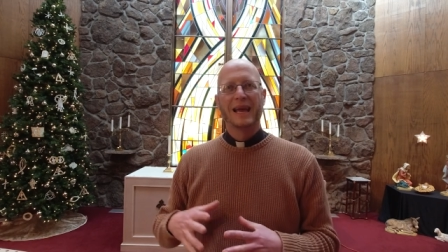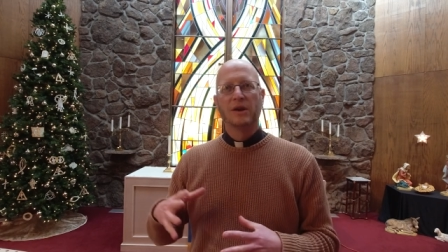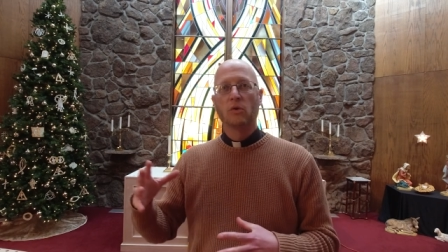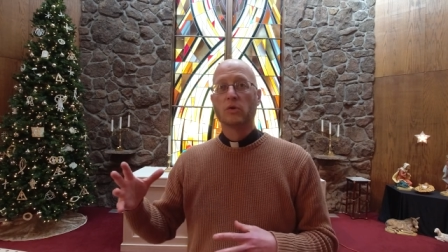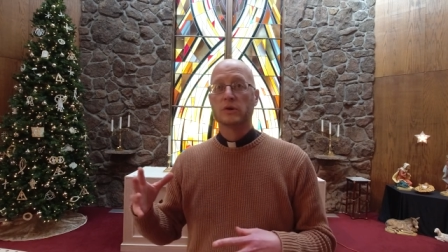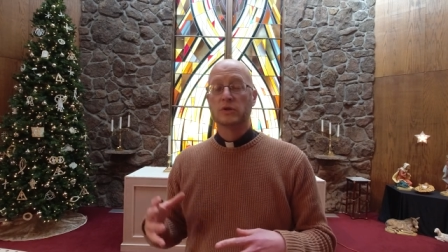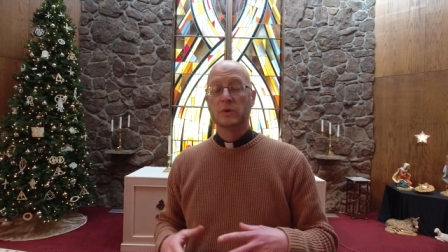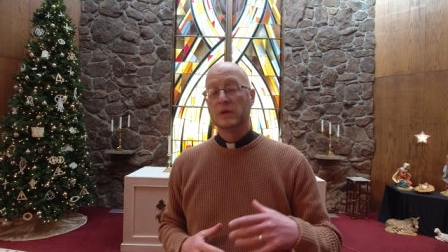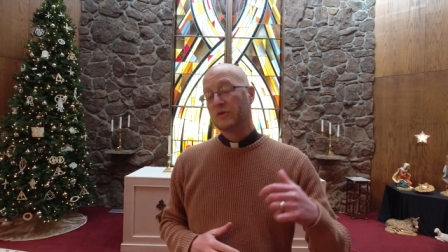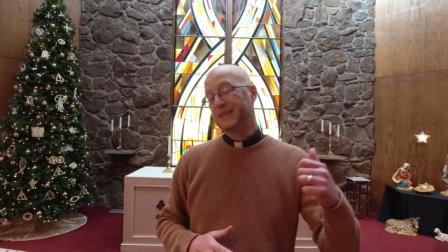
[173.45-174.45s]
in order to
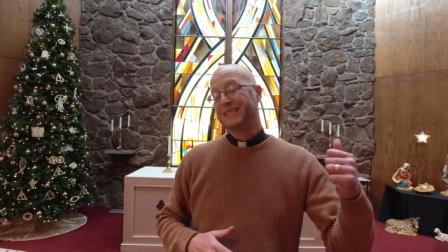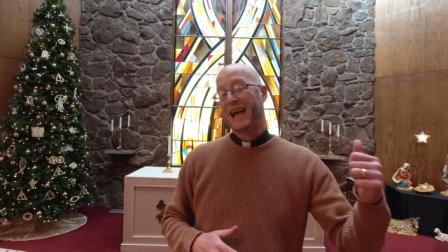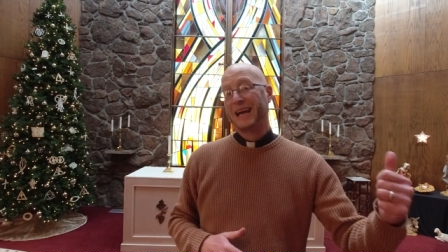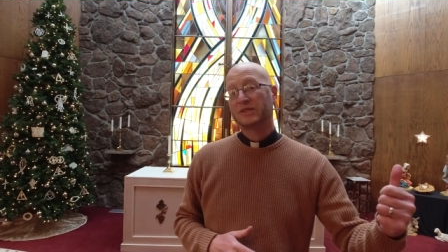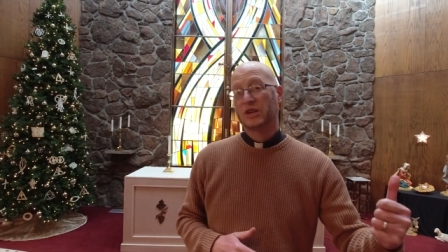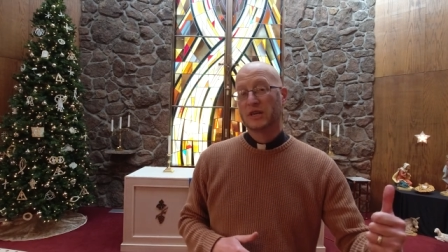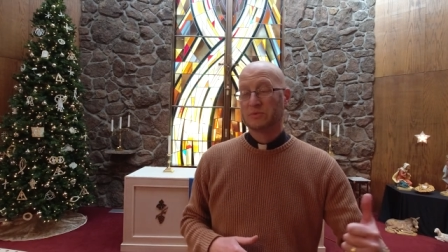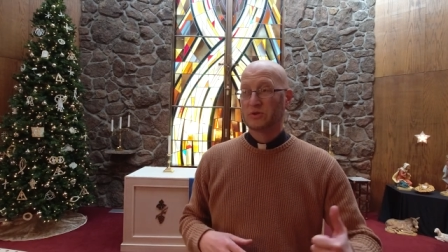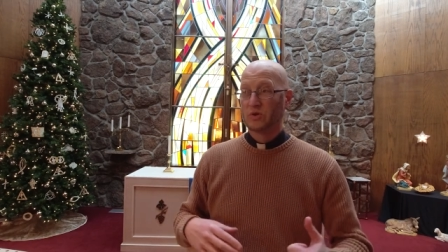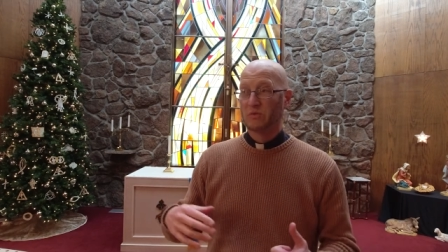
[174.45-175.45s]
either exact
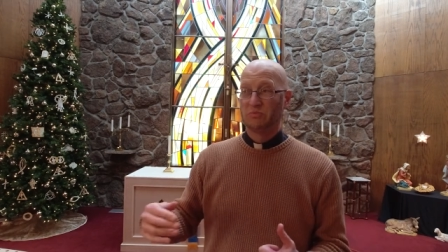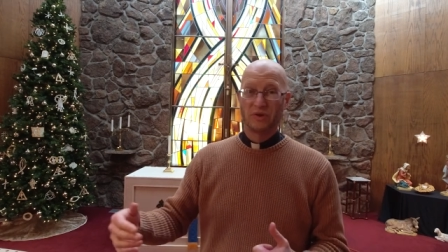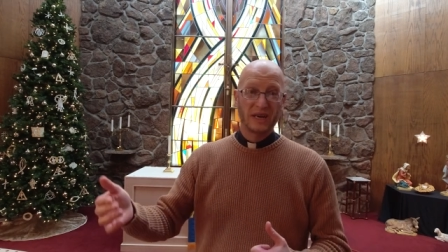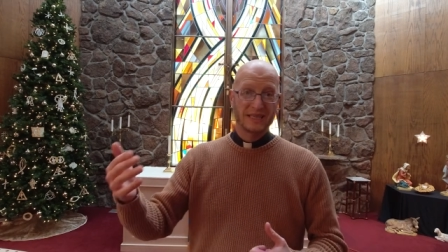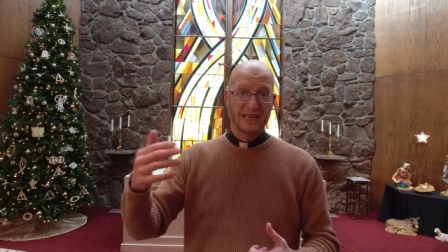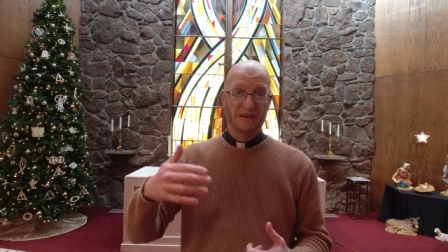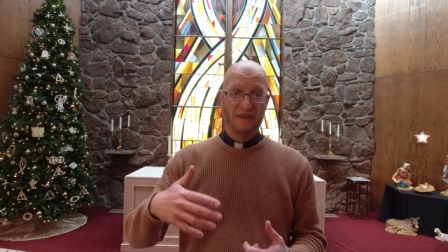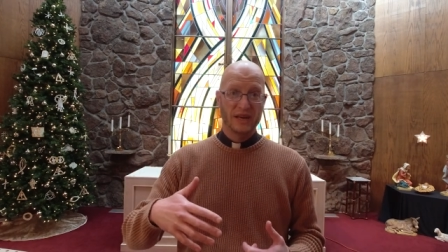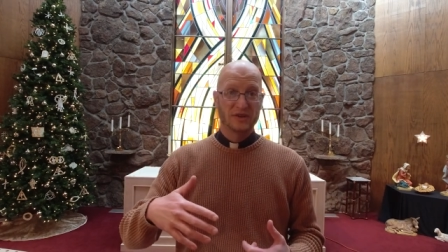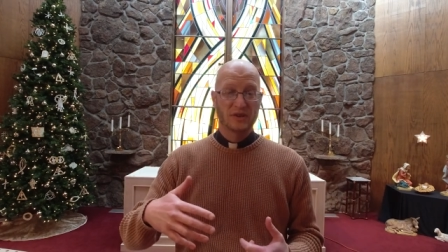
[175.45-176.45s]
judgment or bring
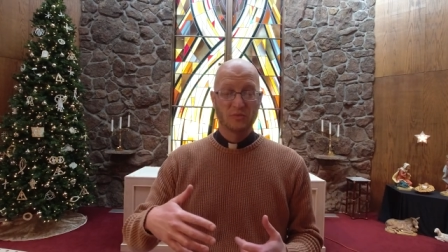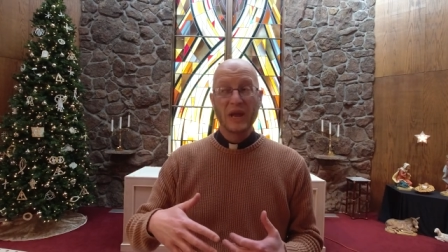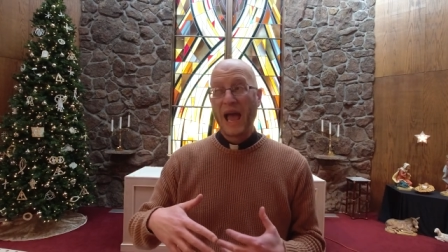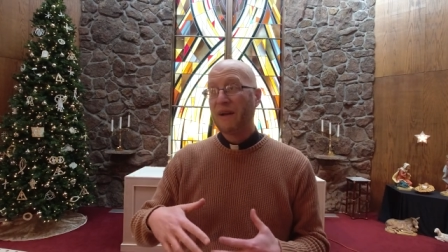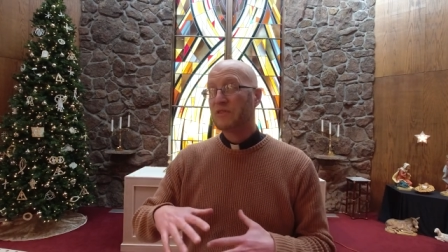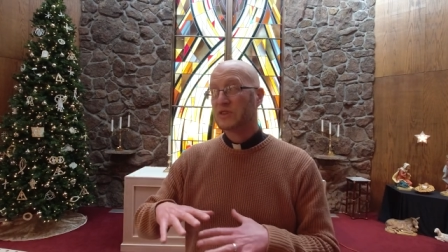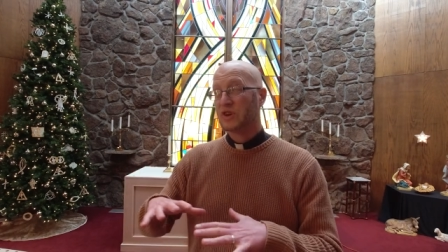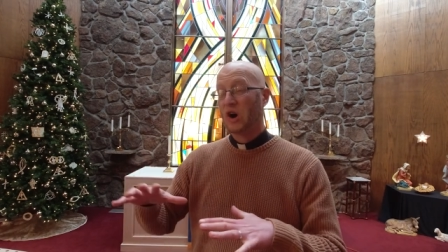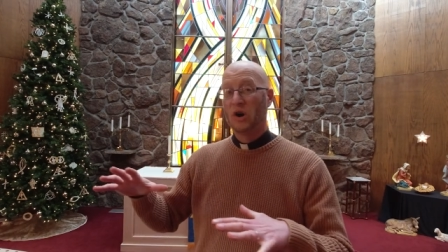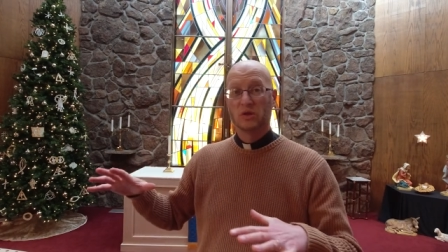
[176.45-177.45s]
salvation. We have this
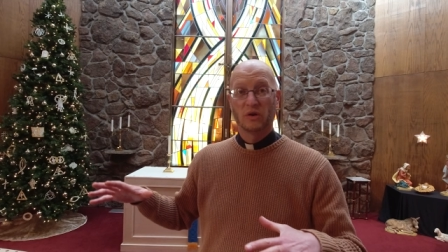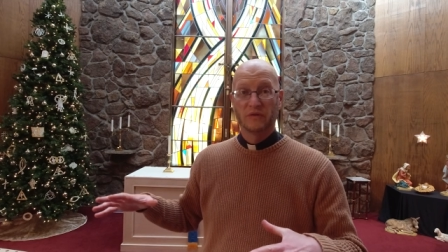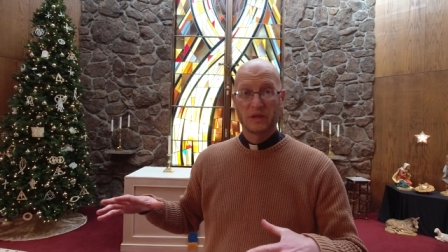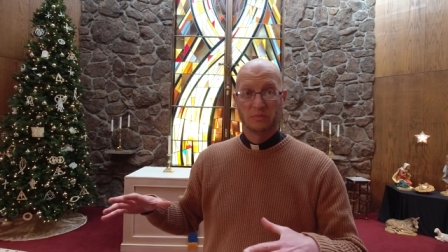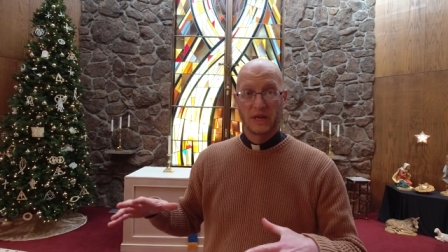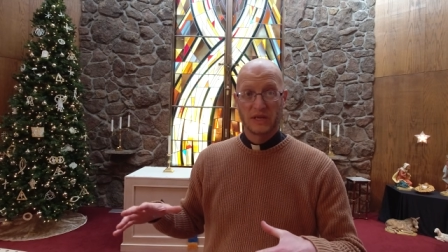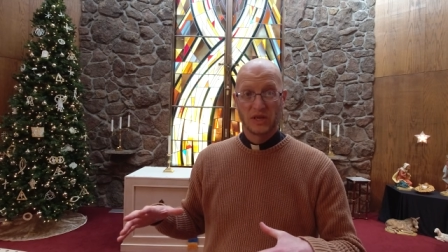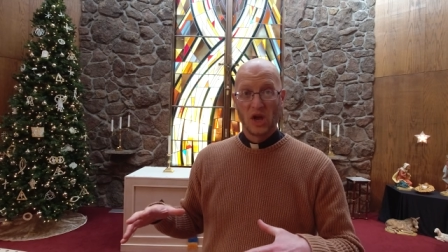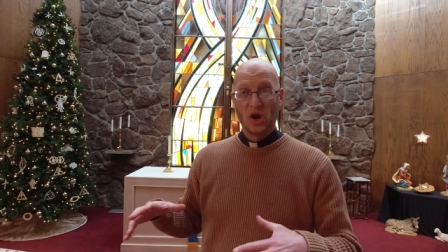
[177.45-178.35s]
all over the place.